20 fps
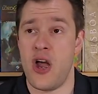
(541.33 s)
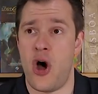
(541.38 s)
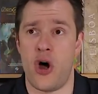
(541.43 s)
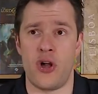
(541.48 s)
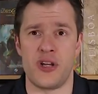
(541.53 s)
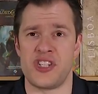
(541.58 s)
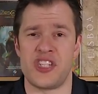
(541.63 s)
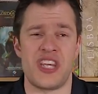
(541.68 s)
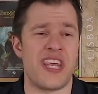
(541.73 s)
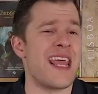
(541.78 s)

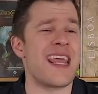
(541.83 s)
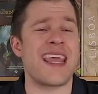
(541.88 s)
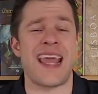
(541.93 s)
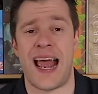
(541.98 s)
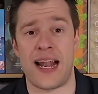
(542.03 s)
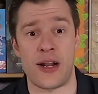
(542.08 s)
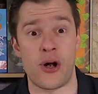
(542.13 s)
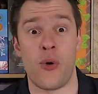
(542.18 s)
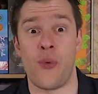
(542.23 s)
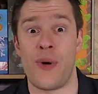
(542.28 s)
Honestly,
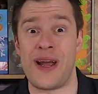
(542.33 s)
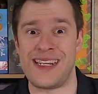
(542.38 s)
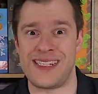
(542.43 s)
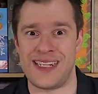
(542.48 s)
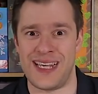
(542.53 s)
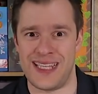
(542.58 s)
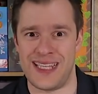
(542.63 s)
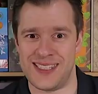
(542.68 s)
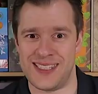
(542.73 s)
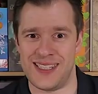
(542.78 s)
cannot wait
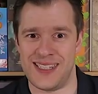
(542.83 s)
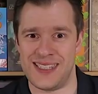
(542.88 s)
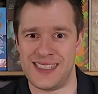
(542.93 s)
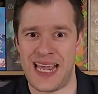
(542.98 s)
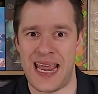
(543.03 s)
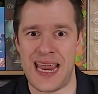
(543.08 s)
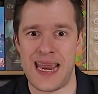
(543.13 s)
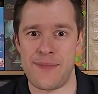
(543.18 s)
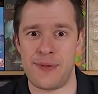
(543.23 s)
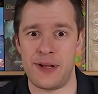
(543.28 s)
to to the
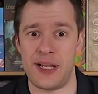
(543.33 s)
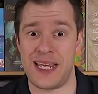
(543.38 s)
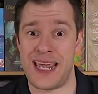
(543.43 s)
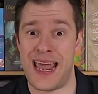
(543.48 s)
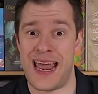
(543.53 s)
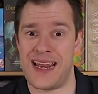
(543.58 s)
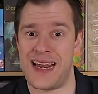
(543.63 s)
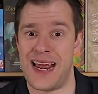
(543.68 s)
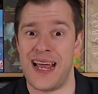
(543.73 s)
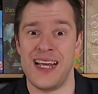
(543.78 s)
table
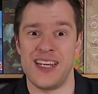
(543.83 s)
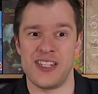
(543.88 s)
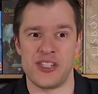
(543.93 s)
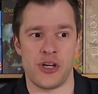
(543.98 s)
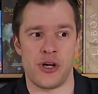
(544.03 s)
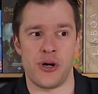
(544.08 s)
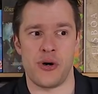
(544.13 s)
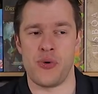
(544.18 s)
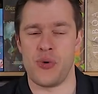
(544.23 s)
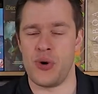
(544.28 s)
again.
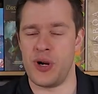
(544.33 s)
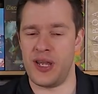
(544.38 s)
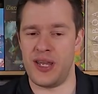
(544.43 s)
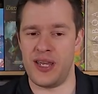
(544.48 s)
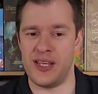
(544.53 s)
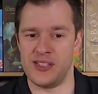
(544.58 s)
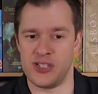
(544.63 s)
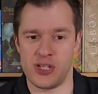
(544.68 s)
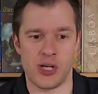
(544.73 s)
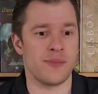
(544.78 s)
So
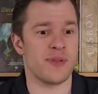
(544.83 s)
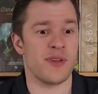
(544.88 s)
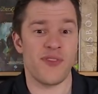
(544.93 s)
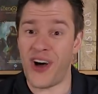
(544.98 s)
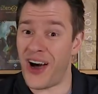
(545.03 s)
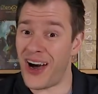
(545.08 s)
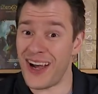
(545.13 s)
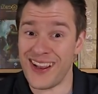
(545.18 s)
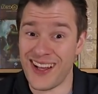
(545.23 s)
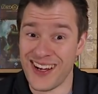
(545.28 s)
in terms of
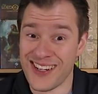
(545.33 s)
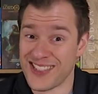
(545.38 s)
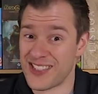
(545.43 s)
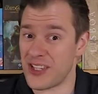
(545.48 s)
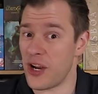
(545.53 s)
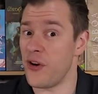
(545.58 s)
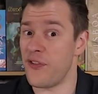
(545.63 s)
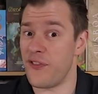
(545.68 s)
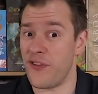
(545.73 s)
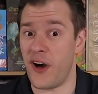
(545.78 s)
highlights
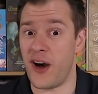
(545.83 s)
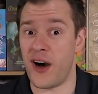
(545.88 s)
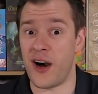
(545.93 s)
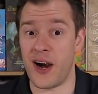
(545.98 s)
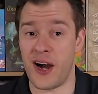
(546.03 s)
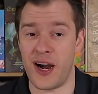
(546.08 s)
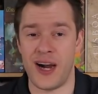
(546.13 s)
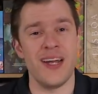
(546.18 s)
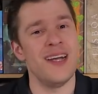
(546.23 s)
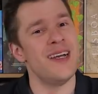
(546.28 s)
so
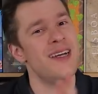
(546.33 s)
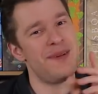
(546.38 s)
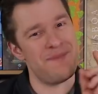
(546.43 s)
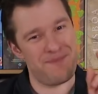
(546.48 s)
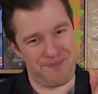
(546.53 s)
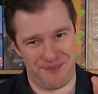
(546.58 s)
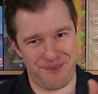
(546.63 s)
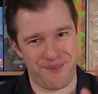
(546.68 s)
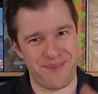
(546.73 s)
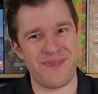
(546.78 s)
far
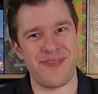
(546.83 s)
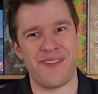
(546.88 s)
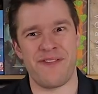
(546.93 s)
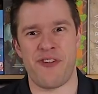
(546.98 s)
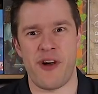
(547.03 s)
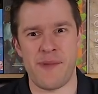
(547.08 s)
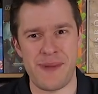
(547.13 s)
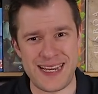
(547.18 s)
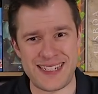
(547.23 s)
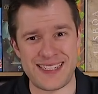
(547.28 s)

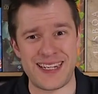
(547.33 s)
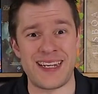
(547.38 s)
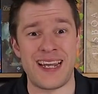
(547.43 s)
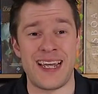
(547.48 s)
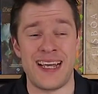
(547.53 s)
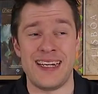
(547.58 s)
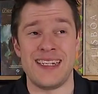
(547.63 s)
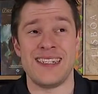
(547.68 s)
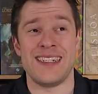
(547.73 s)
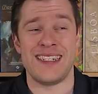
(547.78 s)
from Essen,
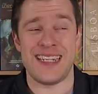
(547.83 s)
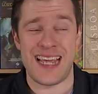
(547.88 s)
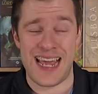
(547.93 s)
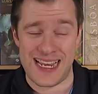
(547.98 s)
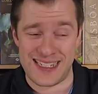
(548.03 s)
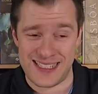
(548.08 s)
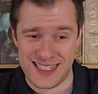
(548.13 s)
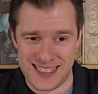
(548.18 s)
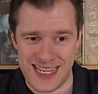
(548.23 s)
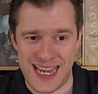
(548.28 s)

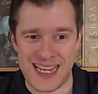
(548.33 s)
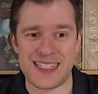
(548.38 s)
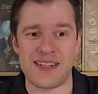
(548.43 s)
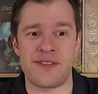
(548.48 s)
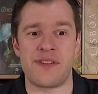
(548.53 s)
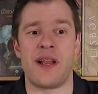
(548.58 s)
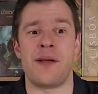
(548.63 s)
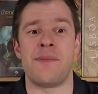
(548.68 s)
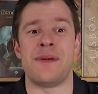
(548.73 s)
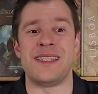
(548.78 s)
yeah,
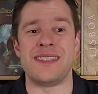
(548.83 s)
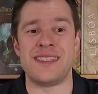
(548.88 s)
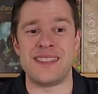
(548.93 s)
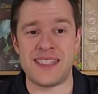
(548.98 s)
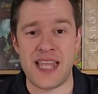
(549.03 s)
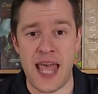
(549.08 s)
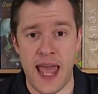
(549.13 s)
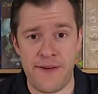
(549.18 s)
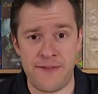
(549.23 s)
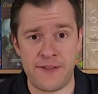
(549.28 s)
Detective Club is
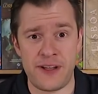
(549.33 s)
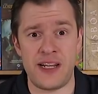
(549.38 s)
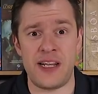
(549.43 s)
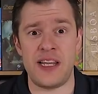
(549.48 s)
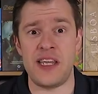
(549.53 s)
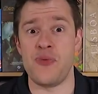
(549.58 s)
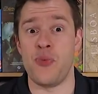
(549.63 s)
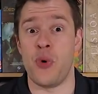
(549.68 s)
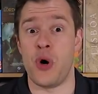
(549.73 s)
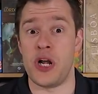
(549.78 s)

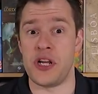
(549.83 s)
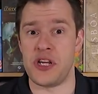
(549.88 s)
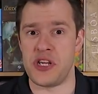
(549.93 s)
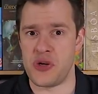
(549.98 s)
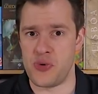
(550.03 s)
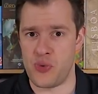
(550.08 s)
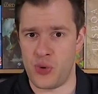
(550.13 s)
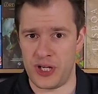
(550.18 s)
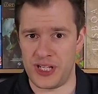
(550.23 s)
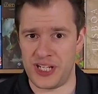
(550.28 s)
definitely one
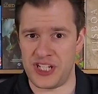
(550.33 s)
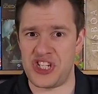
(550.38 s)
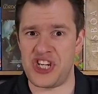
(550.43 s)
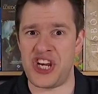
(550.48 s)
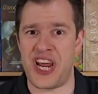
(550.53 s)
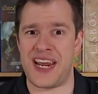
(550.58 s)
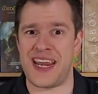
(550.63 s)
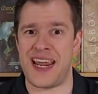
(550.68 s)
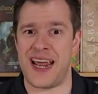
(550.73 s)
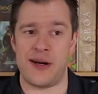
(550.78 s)
you want to
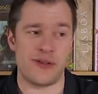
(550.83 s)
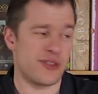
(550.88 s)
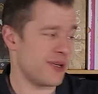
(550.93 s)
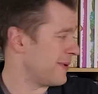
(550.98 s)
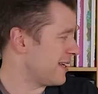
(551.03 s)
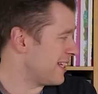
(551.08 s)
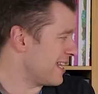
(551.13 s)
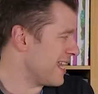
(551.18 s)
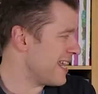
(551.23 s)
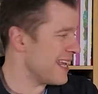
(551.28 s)
check out. I
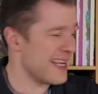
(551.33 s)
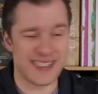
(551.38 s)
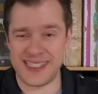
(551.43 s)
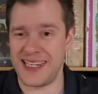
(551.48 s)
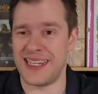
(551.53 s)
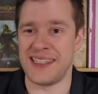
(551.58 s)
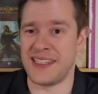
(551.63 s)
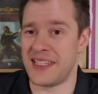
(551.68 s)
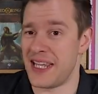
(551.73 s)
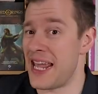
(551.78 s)
mean,
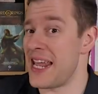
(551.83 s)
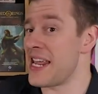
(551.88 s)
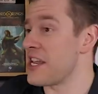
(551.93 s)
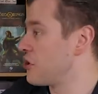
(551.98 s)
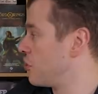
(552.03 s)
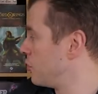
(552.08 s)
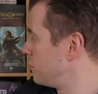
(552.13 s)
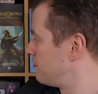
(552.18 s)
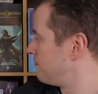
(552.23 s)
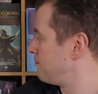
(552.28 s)
I
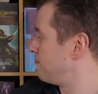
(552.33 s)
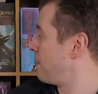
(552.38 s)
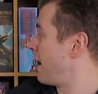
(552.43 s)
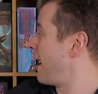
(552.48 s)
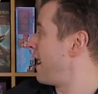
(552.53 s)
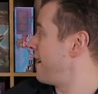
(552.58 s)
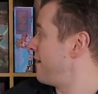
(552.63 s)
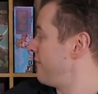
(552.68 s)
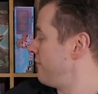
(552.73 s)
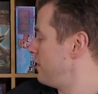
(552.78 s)

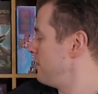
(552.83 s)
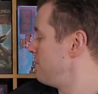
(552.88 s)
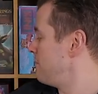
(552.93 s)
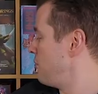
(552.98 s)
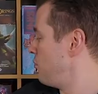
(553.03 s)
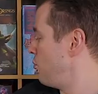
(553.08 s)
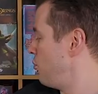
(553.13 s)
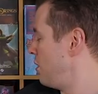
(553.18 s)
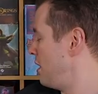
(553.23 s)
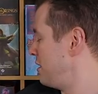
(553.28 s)

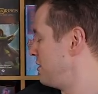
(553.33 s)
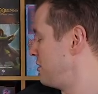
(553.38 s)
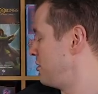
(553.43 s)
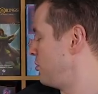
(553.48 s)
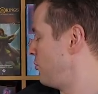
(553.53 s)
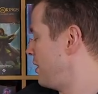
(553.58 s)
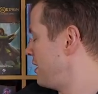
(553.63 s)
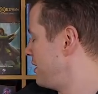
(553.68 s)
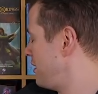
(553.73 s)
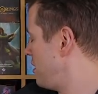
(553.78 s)
don't
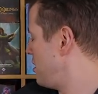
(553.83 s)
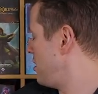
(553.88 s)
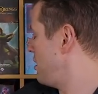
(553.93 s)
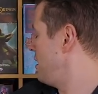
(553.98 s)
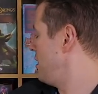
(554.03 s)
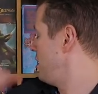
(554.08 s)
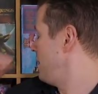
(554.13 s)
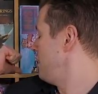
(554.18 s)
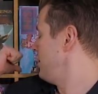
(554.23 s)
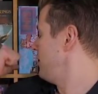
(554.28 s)
know where they are.
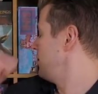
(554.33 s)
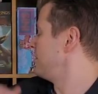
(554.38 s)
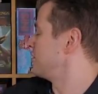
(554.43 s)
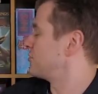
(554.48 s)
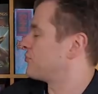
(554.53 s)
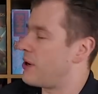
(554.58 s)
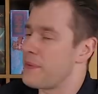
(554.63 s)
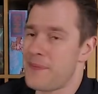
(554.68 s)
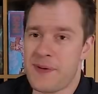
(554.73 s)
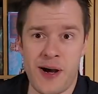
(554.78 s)
Oh,
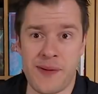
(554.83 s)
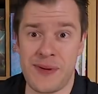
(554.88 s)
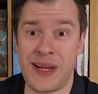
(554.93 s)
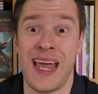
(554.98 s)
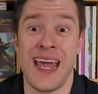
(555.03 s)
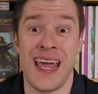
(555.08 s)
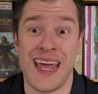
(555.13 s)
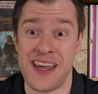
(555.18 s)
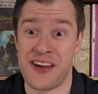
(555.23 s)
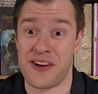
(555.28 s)
it's right behind
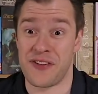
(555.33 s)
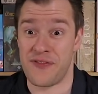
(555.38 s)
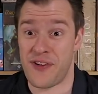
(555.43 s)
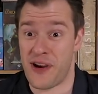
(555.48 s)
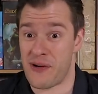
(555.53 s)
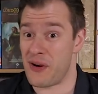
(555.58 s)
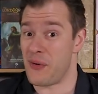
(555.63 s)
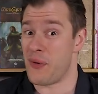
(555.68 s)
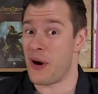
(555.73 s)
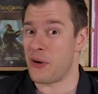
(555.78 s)
me. It could
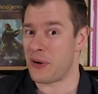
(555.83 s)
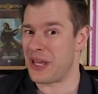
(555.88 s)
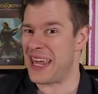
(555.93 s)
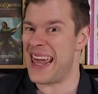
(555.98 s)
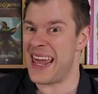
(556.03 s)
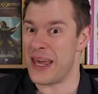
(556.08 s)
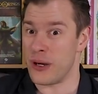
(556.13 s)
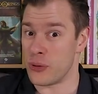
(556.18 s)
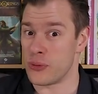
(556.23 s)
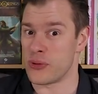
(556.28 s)
very well
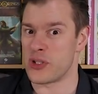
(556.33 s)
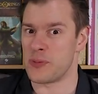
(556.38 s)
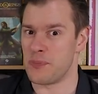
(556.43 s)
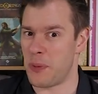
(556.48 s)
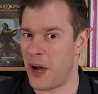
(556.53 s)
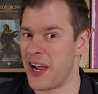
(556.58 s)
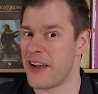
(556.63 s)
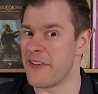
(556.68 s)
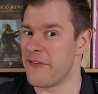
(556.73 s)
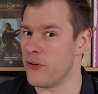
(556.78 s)
kill
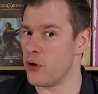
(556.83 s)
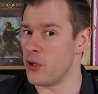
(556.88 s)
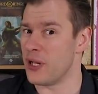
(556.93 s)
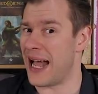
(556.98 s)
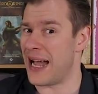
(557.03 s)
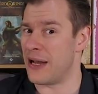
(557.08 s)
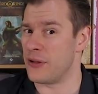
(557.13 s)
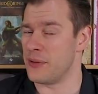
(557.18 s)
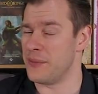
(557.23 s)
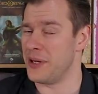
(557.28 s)
Spyfall
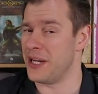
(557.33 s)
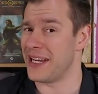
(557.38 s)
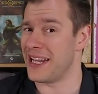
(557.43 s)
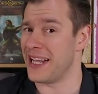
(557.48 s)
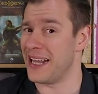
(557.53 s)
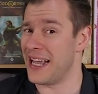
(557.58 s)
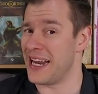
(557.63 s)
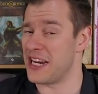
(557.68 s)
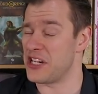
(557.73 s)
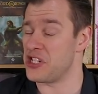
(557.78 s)
out of my
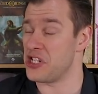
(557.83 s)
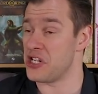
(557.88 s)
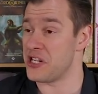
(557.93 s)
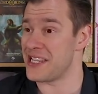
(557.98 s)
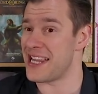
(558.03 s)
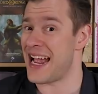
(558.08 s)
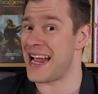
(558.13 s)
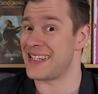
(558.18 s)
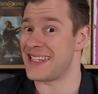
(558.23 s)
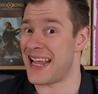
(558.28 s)

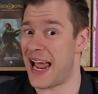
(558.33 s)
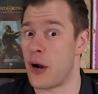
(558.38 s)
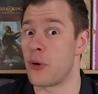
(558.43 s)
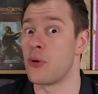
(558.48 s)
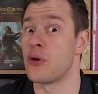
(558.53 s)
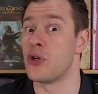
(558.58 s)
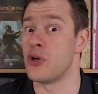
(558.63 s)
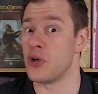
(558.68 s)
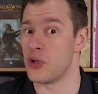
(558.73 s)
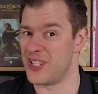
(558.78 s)
collection. That's
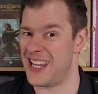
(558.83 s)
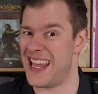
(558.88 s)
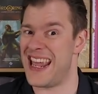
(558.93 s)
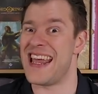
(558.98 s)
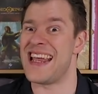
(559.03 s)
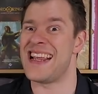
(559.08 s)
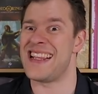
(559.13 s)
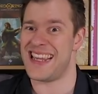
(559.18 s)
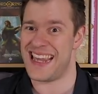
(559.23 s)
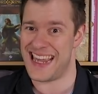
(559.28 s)
how good
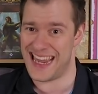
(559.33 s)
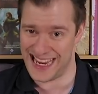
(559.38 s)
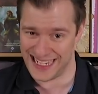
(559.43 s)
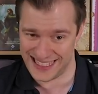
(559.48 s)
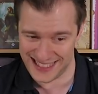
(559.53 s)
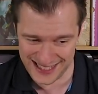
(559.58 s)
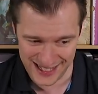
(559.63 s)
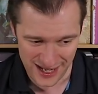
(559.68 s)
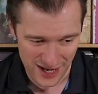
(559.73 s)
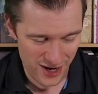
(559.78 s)
it
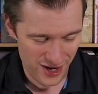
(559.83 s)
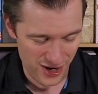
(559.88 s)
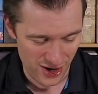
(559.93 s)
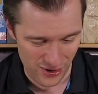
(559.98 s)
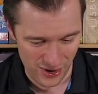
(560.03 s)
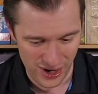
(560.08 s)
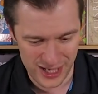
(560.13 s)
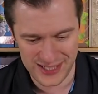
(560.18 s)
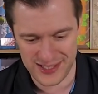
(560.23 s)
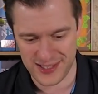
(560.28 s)
is.
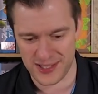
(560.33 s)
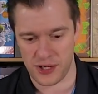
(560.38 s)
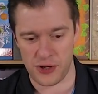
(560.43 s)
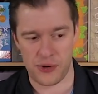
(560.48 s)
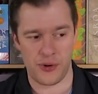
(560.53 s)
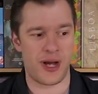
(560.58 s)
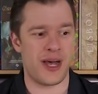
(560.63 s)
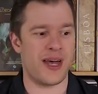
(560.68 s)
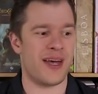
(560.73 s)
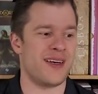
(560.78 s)
All right,
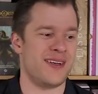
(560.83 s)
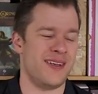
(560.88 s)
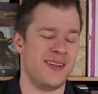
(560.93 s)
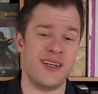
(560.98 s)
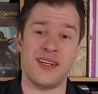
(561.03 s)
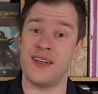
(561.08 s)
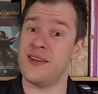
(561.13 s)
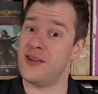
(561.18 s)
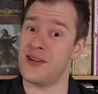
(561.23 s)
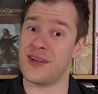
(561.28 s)
so,
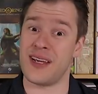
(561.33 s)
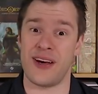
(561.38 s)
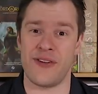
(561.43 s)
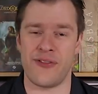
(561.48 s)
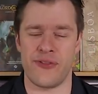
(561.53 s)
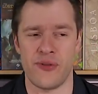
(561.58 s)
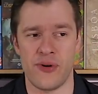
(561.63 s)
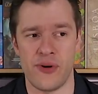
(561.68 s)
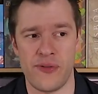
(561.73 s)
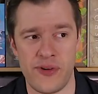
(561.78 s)
you know, look
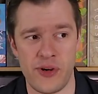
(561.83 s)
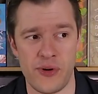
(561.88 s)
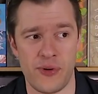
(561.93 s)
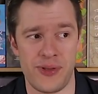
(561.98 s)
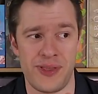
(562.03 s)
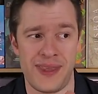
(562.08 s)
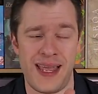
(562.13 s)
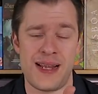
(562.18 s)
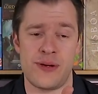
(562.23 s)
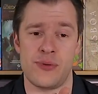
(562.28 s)
out for a review
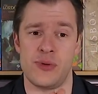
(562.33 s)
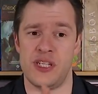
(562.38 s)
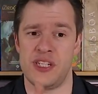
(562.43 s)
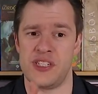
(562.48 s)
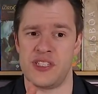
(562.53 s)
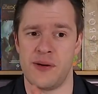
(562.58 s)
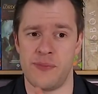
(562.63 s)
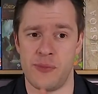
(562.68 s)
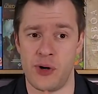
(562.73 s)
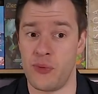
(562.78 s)
on that one
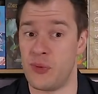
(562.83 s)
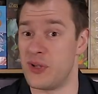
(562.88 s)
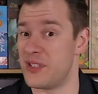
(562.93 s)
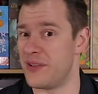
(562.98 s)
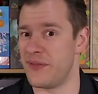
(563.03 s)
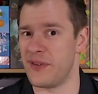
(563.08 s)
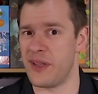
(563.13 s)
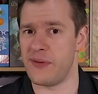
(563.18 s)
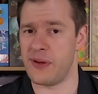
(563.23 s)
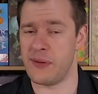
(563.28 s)
at some point
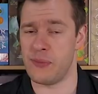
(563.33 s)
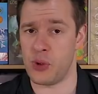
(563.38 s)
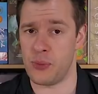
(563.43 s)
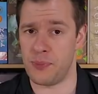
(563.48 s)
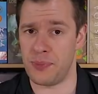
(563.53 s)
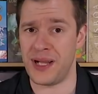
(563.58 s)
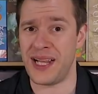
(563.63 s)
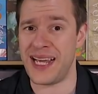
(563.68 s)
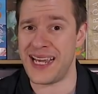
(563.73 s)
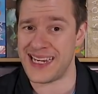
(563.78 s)
once I've given it
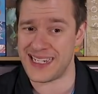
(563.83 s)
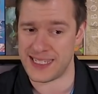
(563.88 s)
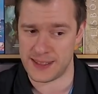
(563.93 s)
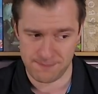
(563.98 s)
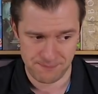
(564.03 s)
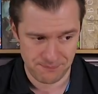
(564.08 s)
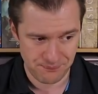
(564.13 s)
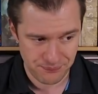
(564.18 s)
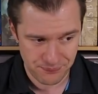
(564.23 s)
more plays.